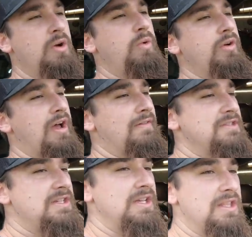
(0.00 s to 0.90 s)
We don't have
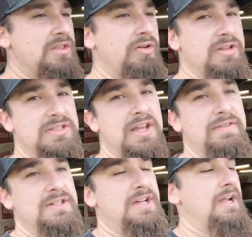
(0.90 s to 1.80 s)

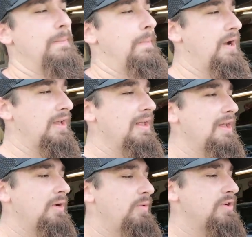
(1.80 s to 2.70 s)
TE37 type money.
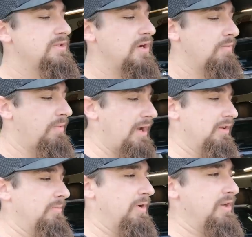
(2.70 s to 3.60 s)
We just got
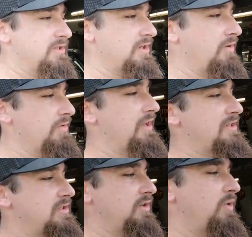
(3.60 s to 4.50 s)
regular money. So
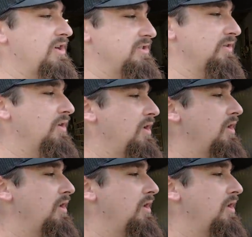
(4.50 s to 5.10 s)
that's the question.